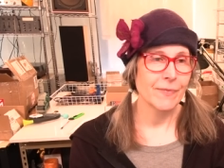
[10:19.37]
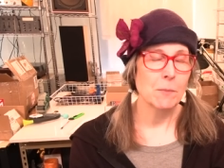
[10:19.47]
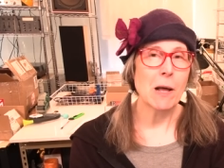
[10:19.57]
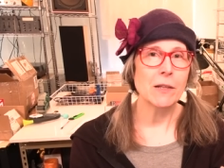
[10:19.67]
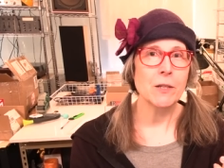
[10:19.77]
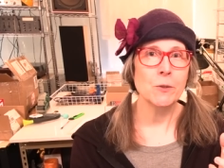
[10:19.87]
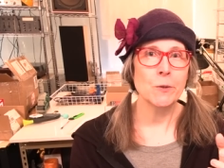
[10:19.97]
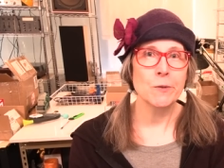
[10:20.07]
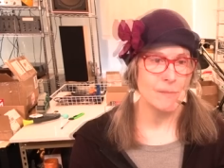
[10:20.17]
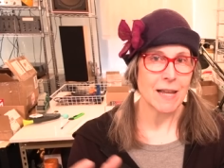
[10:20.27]

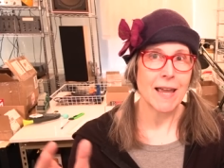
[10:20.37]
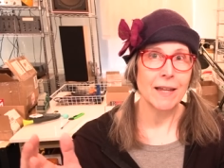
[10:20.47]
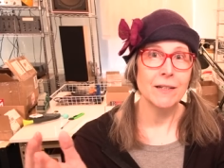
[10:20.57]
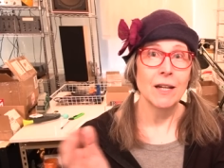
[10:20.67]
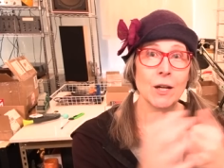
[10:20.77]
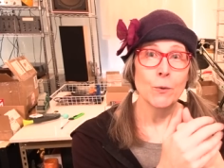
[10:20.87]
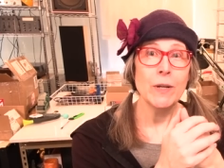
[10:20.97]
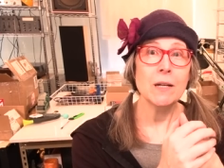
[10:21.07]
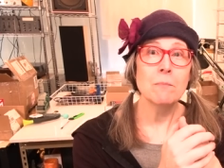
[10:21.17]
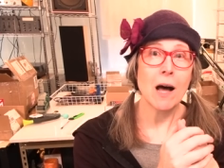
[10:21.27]
molecules and
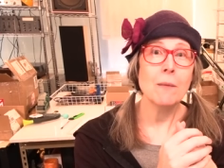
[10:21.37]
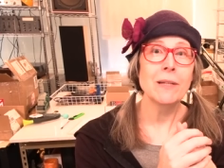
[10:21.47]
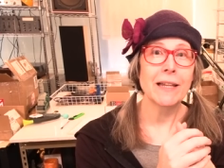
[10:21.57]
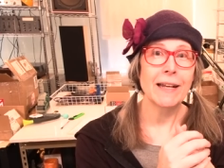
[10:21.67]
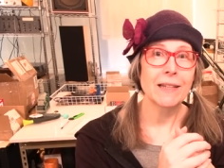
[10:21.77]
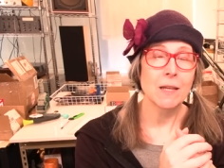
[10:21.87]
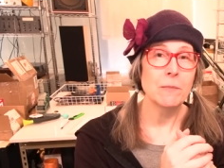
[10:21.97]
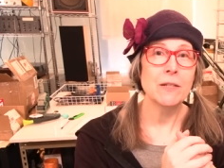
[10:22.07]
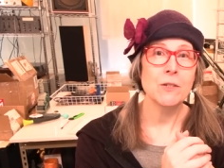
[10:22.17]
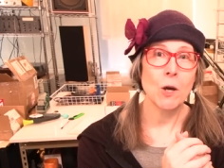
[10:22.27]
recombobulating
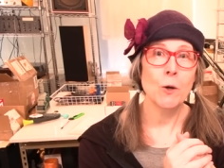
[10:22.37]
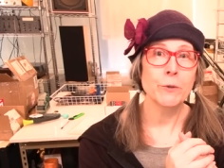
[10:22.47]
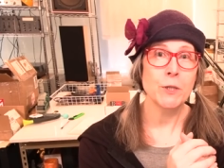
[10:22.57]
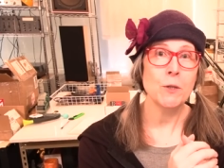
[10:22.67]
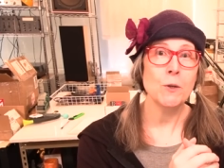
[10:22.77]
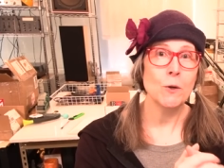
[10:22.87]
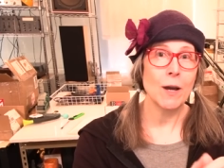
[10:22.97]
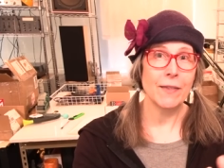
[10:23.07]
them into O2,